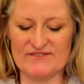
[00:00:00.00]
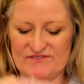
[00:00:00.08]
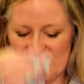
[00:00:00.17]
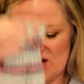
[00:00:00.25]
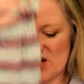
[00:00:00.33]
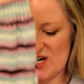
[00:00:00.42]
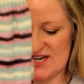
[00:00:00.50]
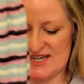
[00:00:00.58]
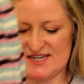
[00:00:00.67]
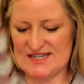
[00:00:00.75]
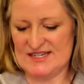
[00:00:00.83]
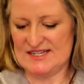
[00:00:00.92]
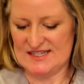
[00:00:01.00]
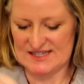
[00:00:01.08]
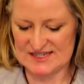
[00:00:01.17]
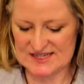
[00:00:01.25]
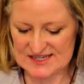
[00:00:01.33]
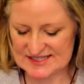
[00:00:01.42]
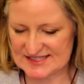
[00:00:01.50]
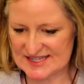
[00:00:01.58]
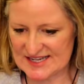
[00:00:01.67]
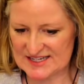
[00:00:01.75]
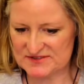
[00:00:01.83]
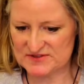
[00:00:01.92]

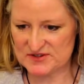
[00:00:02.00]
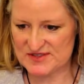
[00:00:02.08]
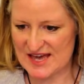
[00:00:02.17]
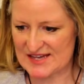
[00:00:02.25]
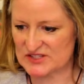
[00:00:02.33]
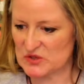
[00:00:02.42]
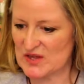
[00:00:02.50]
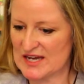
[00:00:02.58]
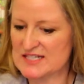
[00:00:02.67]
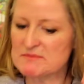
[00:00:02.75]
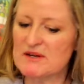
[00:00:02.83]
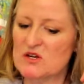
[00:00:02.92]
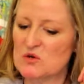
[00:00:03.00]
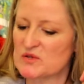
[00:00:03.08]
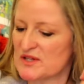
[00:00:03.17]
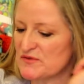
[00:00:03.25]
for that. So that is my only